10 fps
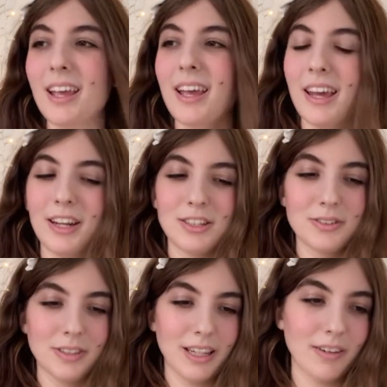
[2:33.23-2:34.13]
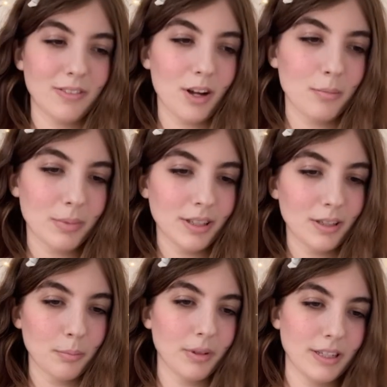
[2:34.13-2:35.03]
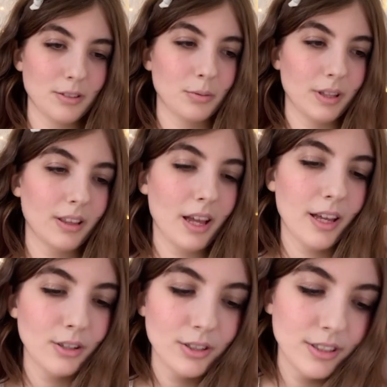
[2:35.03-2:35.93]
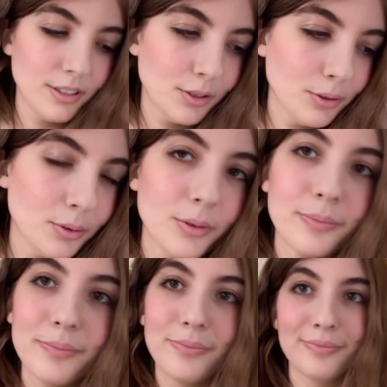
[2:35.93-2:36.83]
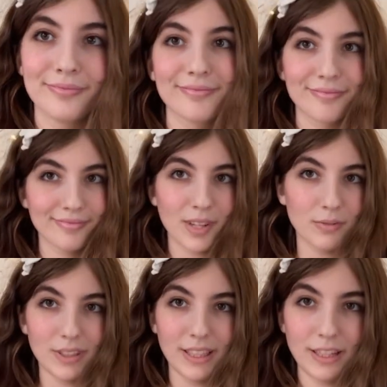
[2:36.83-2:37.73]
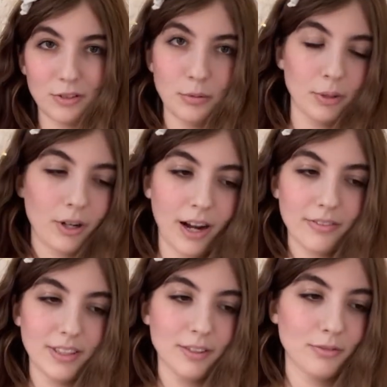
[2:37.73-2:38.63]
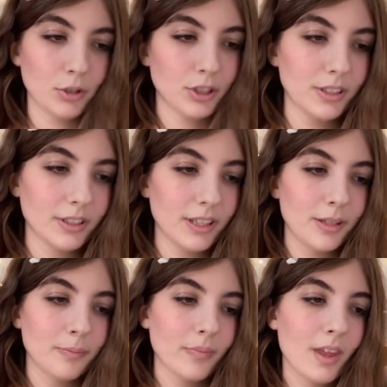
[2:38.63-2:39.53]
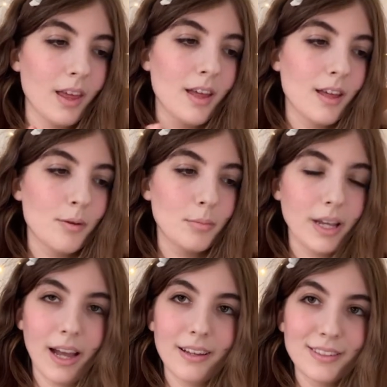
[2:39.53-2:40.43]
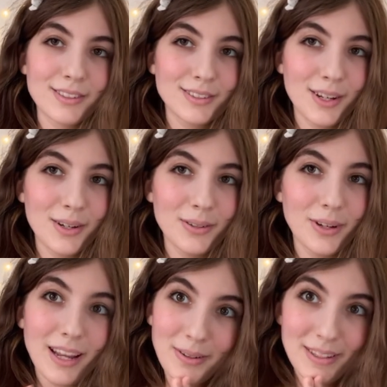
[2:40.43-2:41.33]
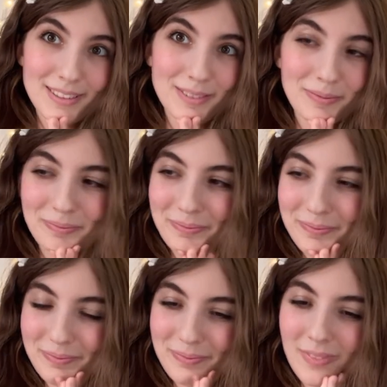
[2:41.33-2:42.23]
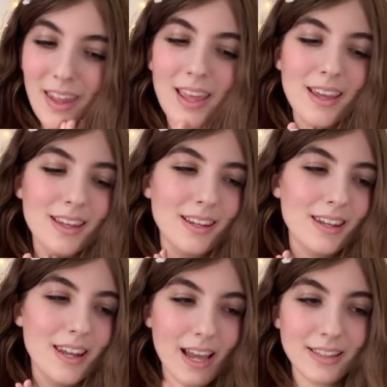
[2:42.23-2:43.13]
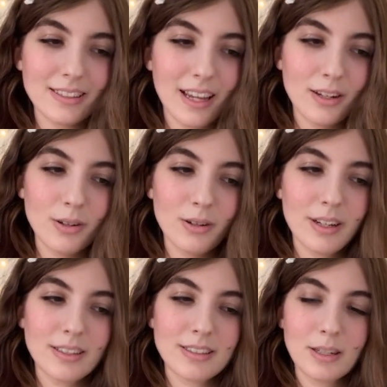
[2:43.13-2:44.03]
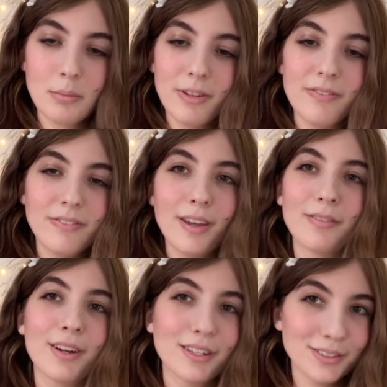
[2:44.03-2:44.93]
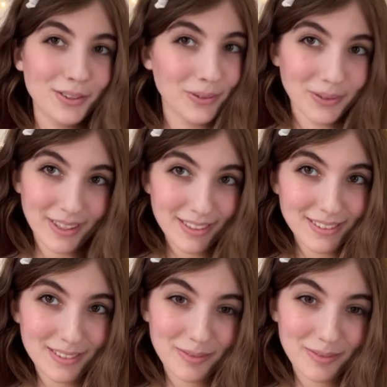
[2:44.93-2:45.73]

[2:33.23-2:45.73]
And I just really have not been in a place with the energy to really get super crafty, unfortunately. But yeah, so anyways, next category is going to be favorite toys.